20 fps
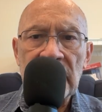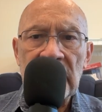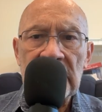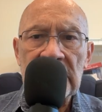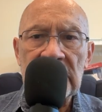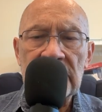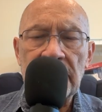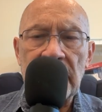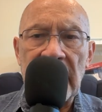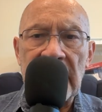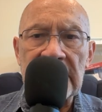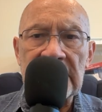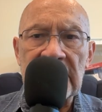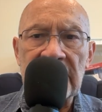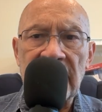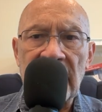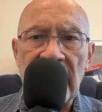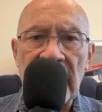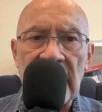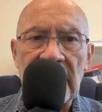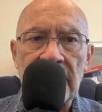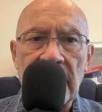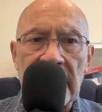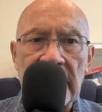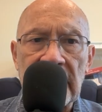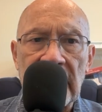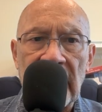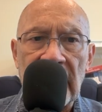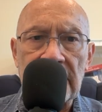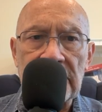space divided by
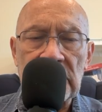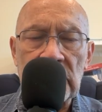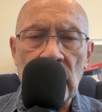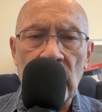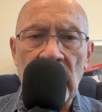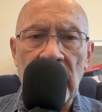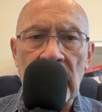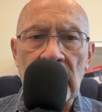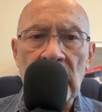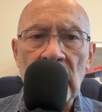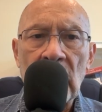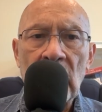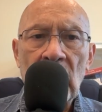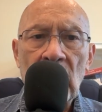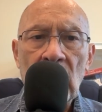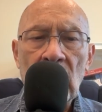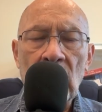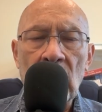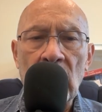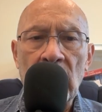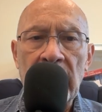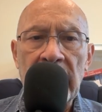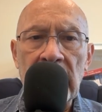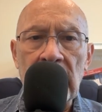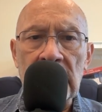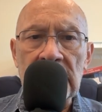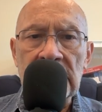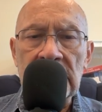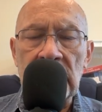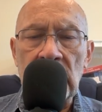time squared, or
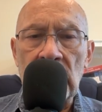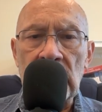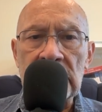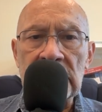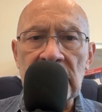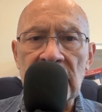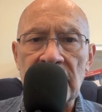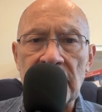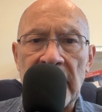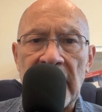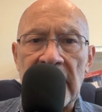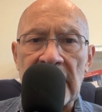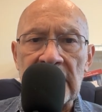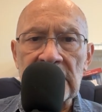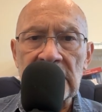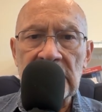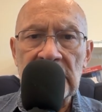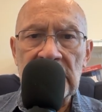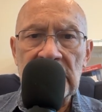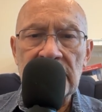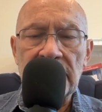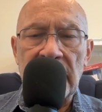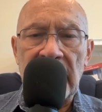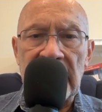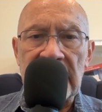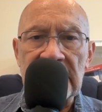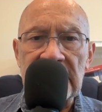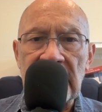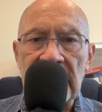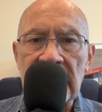else units of mass,
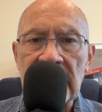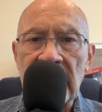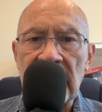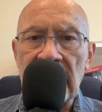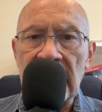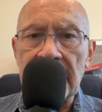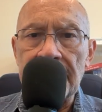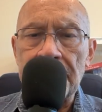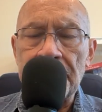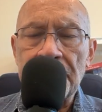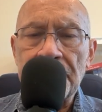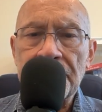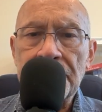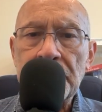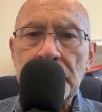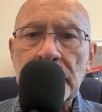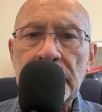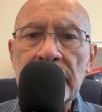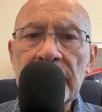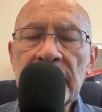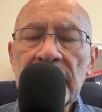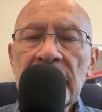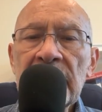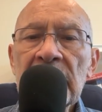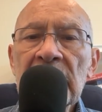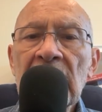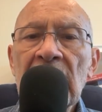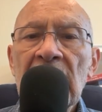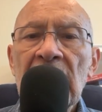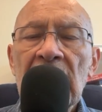space, and time.
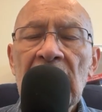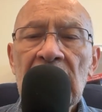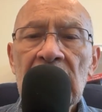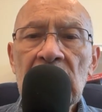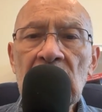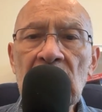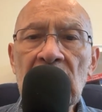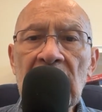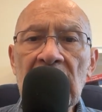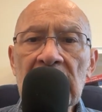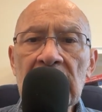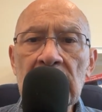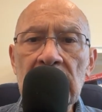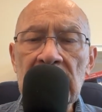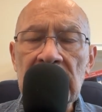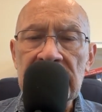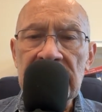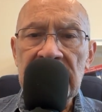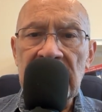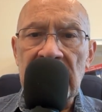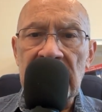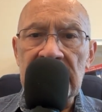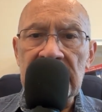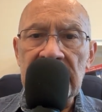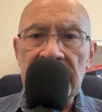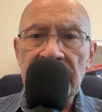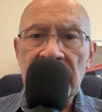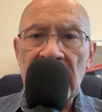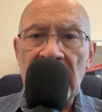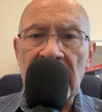To cut to the chase,
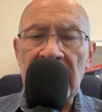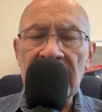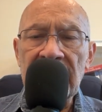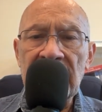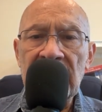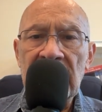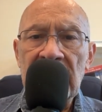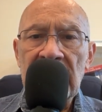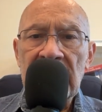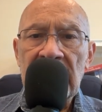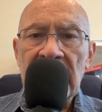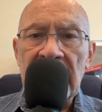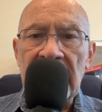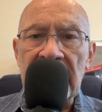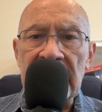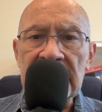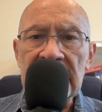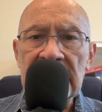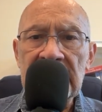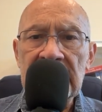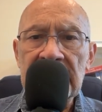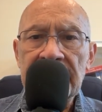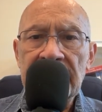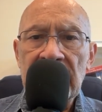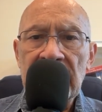F S